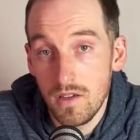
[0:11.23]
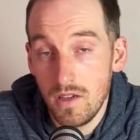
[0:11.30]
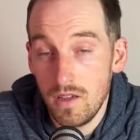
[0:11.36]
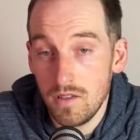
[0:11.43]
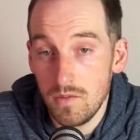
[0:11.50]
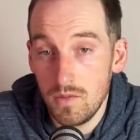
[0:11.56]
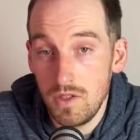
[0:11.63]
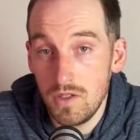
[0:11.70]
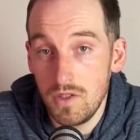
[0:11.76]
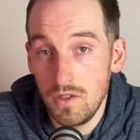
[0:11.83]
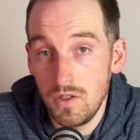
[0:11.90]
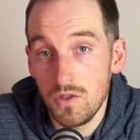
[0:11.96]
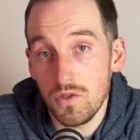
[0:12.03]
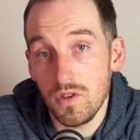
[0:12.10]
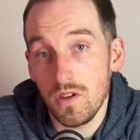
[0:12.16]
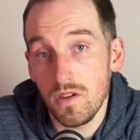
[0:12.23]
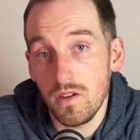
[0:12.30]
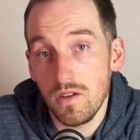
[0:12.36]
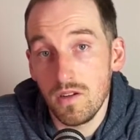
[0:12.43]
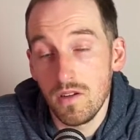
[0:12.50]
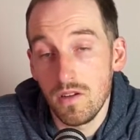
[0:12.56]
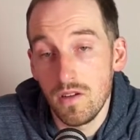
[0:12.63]
and some yeast
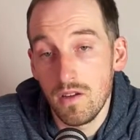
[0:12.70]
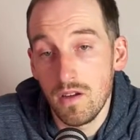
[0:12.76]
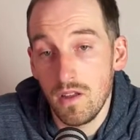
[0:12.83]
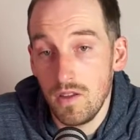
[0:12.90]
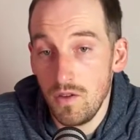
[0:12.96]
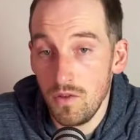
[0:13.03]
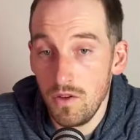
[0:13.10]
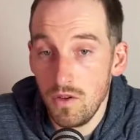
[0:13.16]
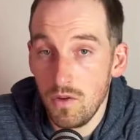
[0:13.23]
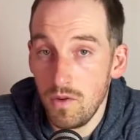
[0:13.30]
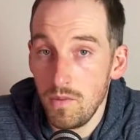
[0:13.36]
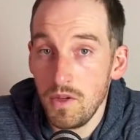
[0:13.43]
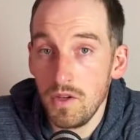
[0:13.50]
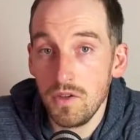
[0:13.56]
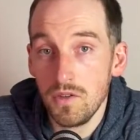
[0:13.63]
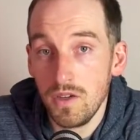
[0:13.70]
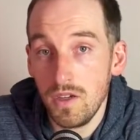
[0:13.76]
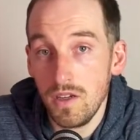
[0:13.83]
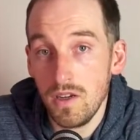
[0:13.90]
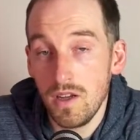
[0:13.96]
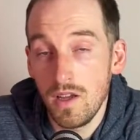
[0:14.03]
nutrient. And the only equipment you'll need